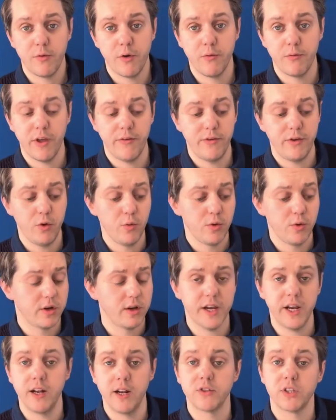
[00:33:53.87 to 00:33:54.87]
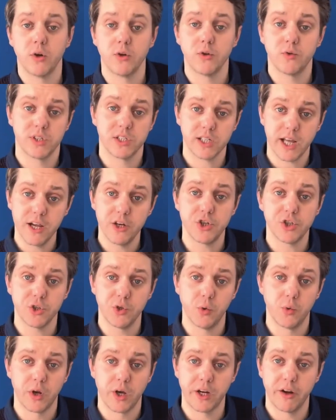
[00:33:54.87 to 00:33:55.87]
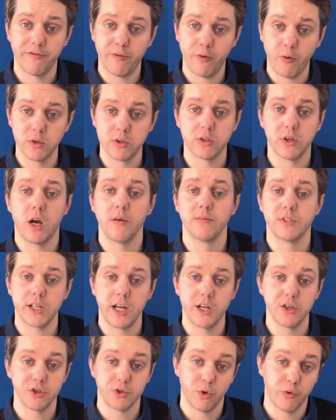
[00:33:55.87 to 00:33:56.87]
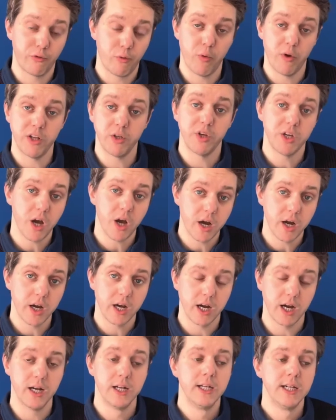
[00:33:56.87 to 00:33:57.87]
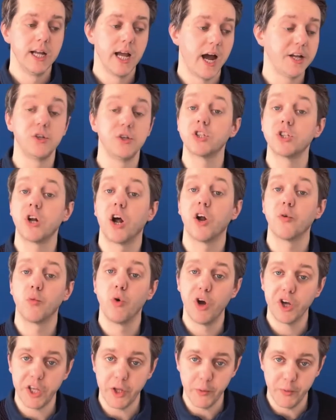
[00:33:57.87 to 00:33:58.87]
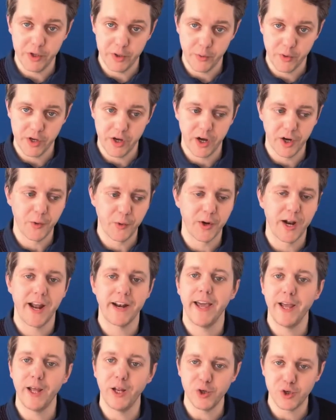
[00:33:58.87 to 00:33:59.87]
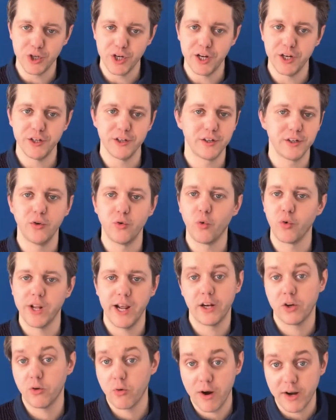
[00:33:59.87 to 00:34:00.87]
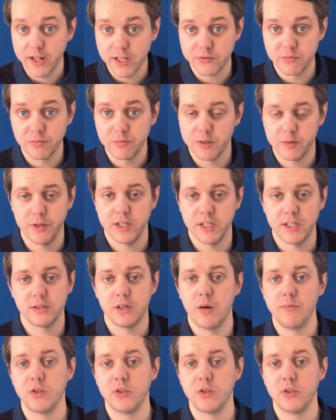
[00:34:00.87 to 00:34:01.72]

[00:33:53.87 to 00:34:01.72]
if you were lucky enough to go to a stage school, like a full-time stage school from when you were younger, and you started working when you were younger and had an agent and already had credits from by the time you